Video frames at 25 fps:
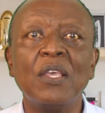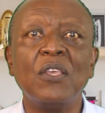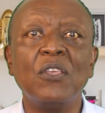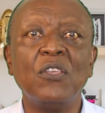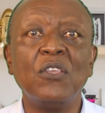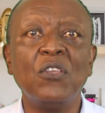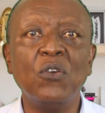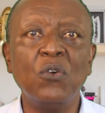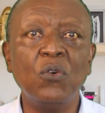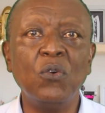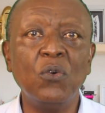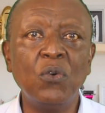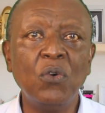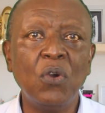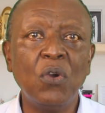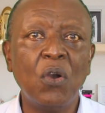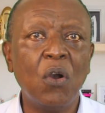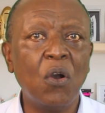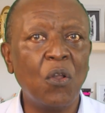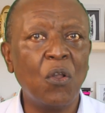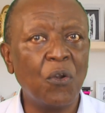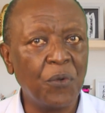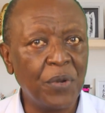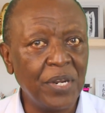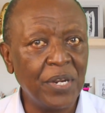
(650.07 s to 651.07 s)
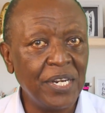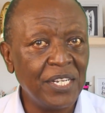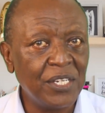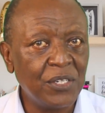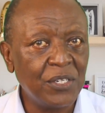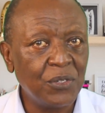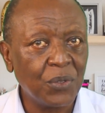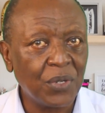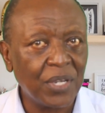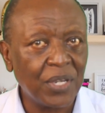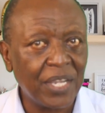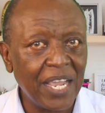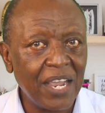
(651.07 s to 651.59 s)
You already
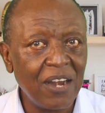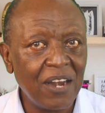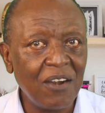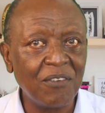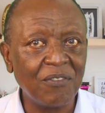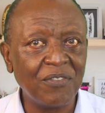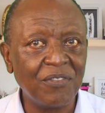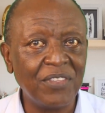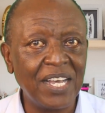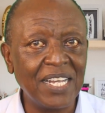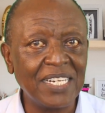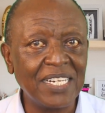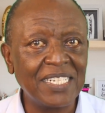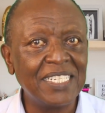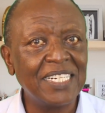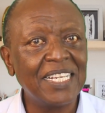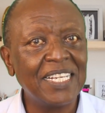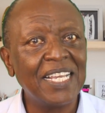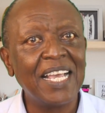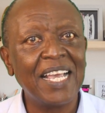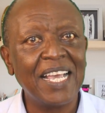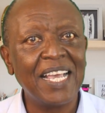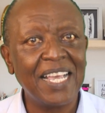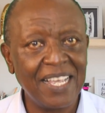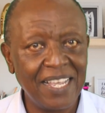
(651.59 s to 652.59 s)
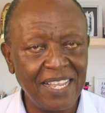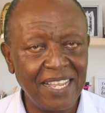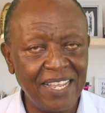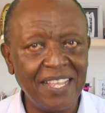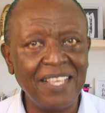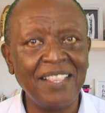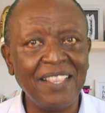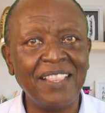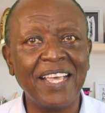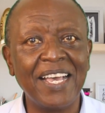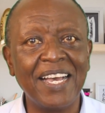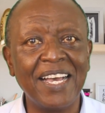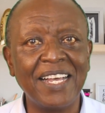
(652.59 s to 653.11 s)
took care of that
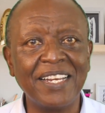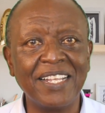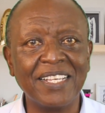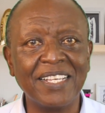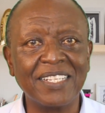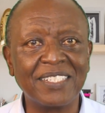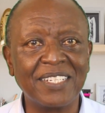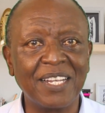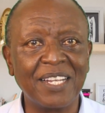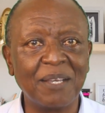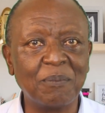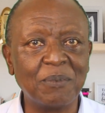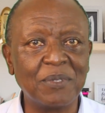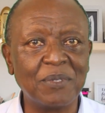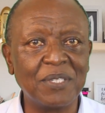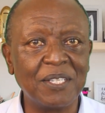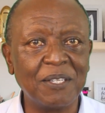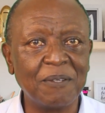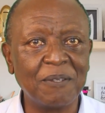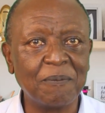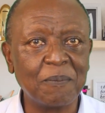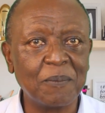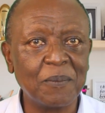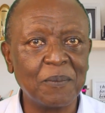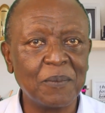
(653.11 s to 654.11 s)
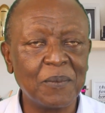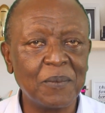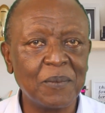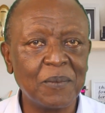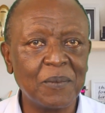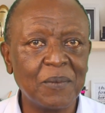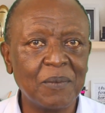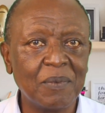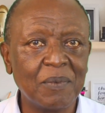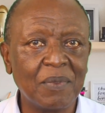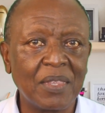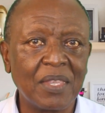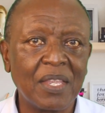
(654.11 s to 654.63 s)
in the earlier steps.
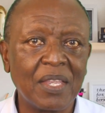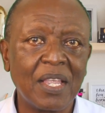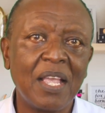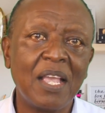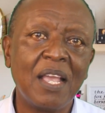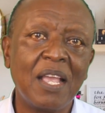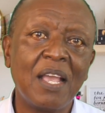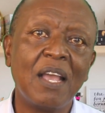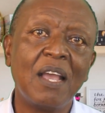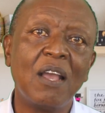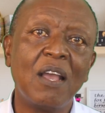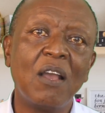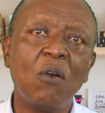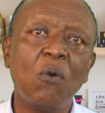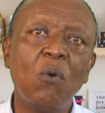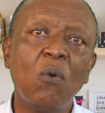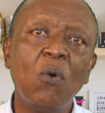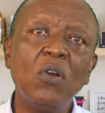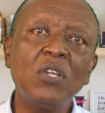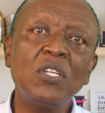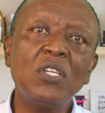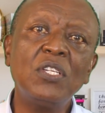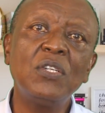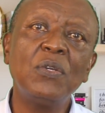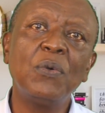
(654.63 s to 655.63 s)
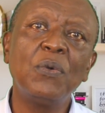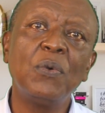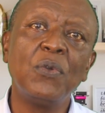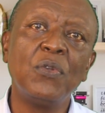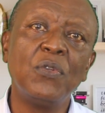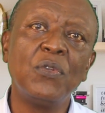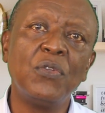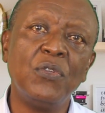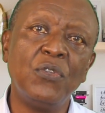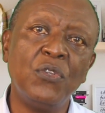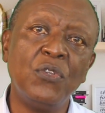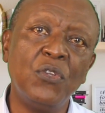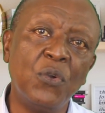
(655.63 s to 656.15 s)
What
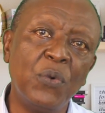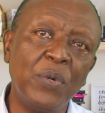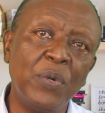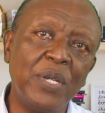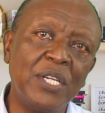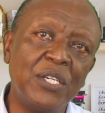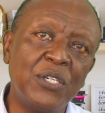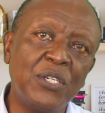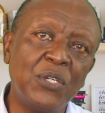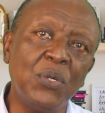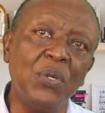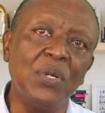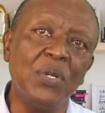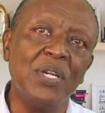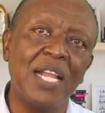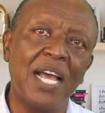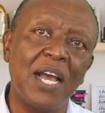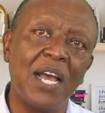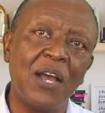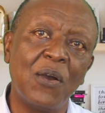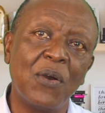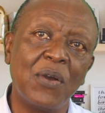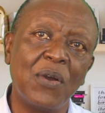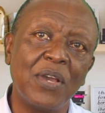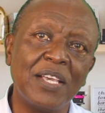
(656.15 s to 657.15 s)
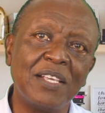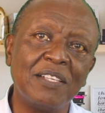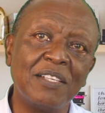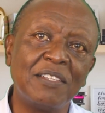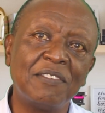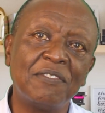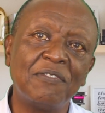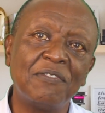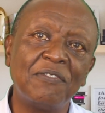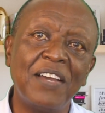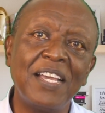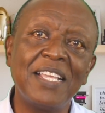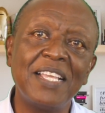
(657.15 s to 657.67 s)
you will do now
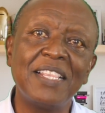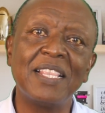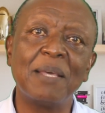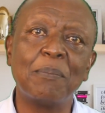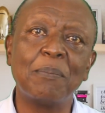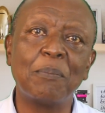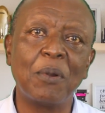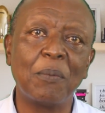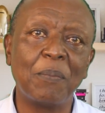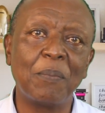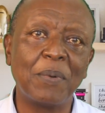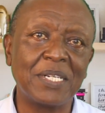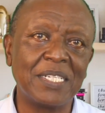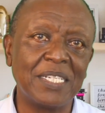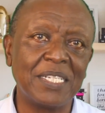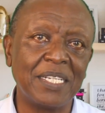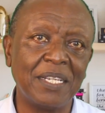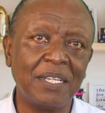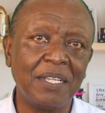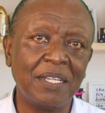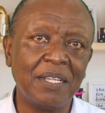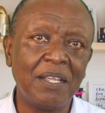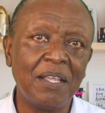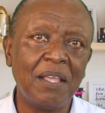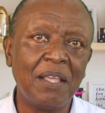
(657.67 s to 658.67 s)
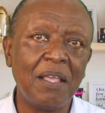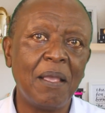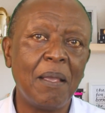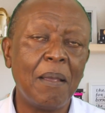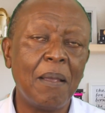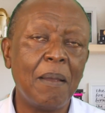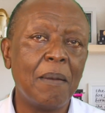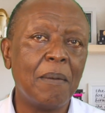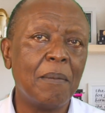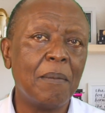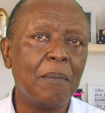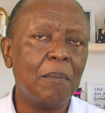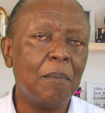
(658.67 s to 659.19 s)
is find the property,
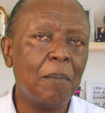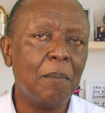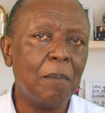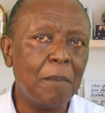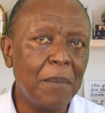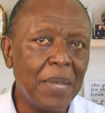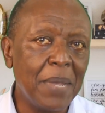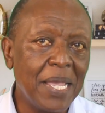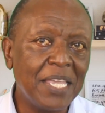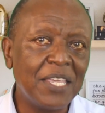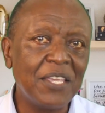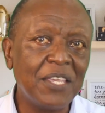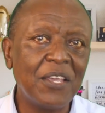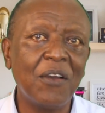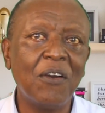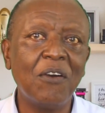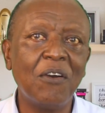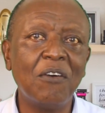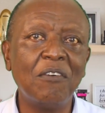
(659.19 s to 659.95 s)
make your